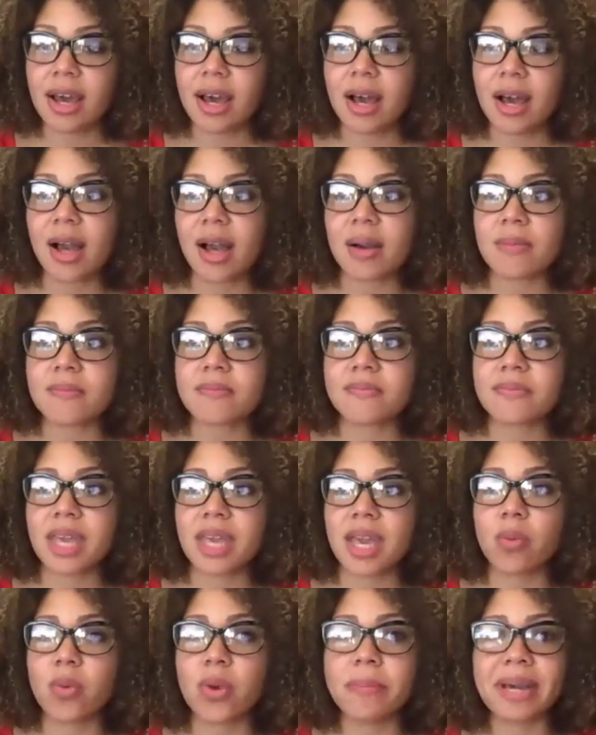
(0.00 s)
Um,
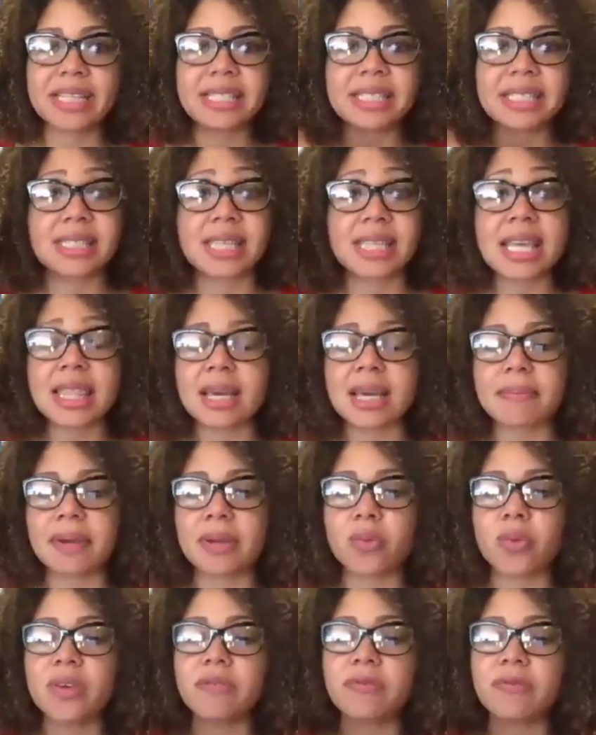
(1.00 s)
and we might see them,
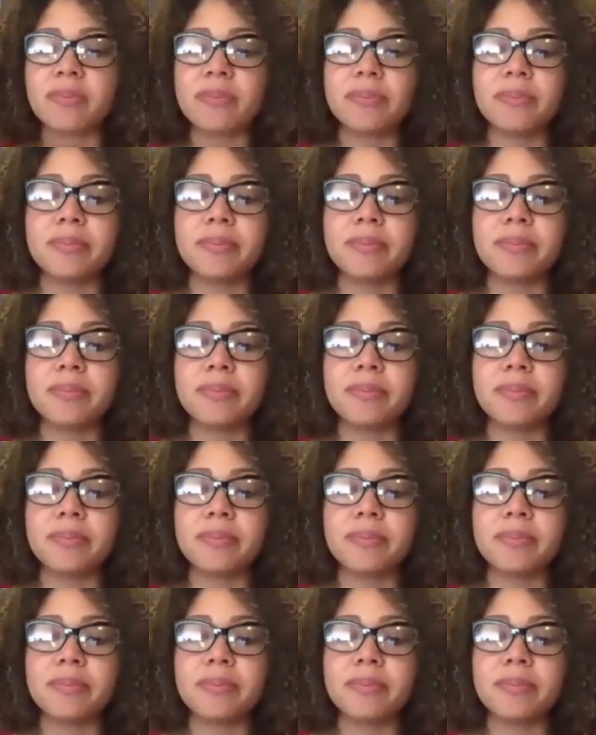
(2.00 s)
and we've